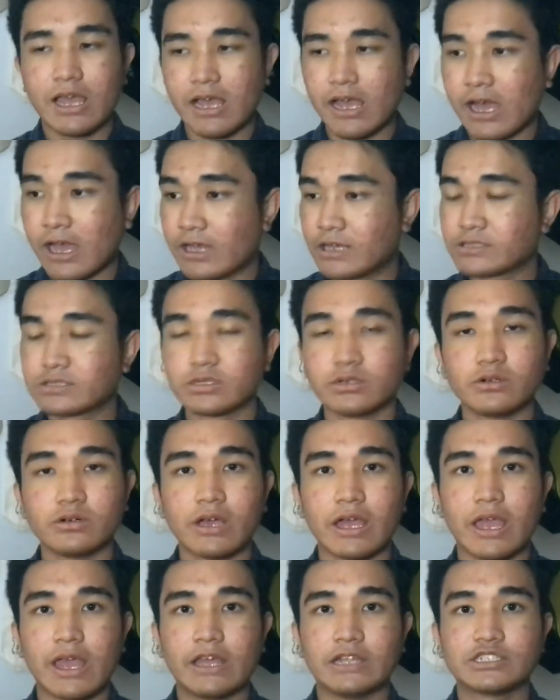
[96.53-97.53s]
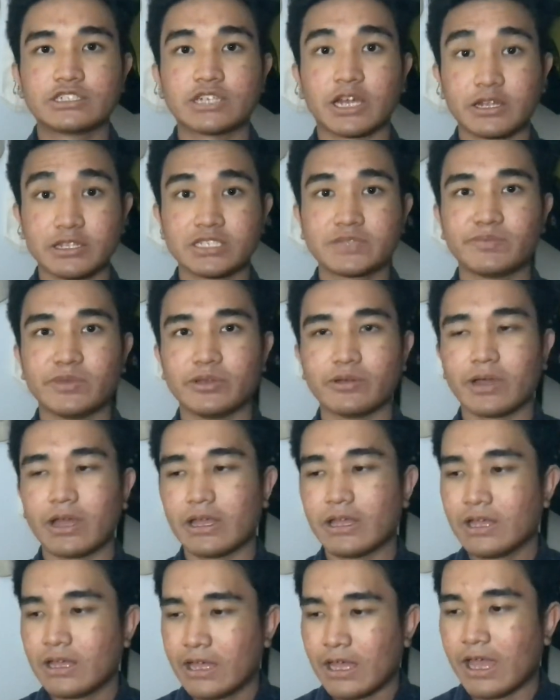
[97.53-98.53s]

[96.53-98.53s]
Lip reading: ISO, and shutter speed, right?